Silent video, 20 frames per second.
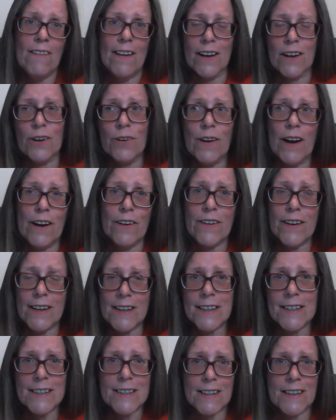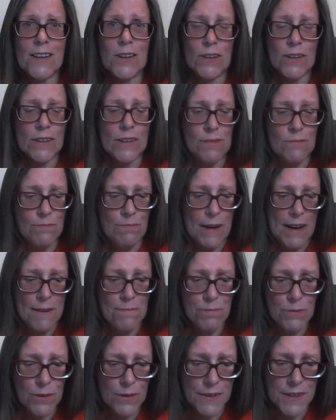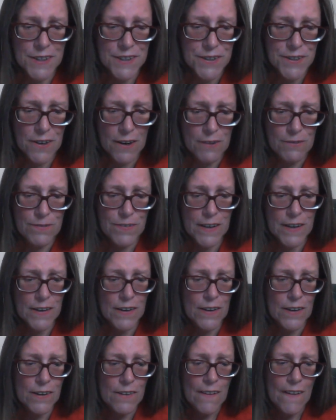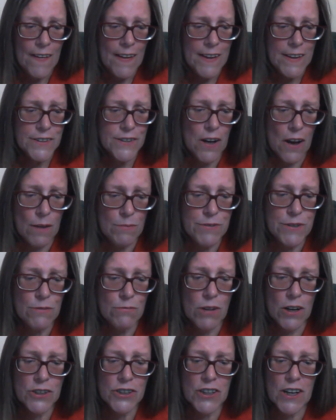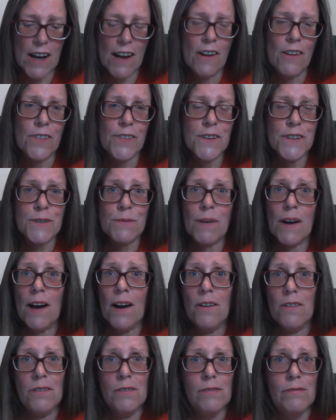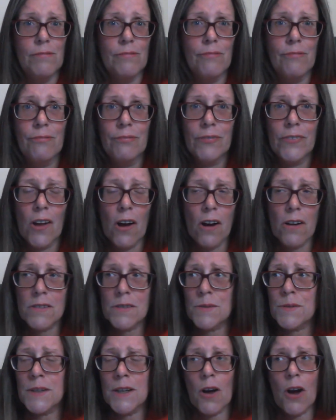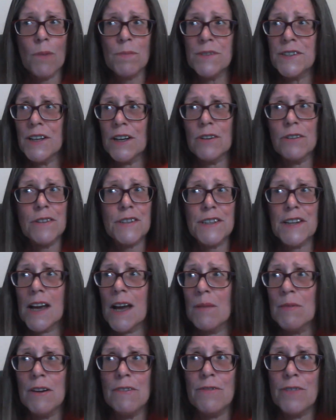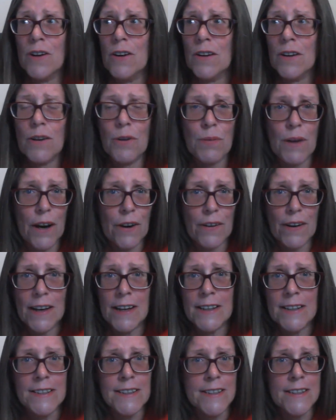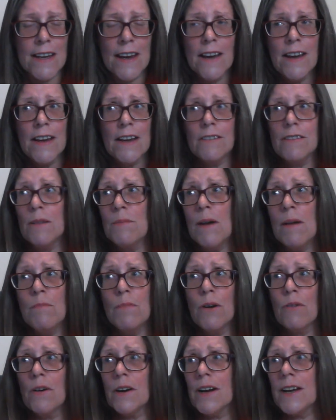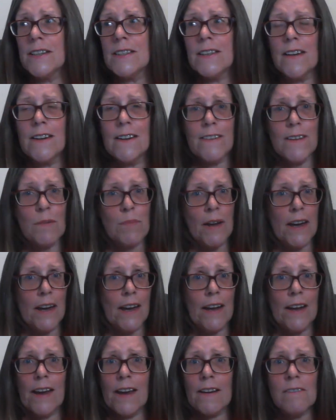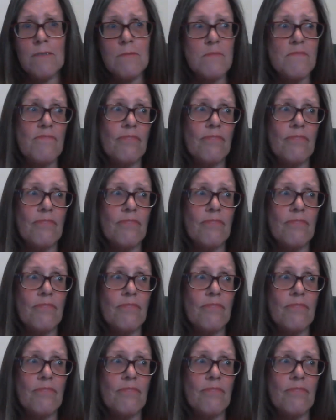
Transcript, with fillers: Aquarius, good people this time for you. Time to watch your health as well. Obst- obstacles are coming for Aquarians. Remember what I said at the beginning?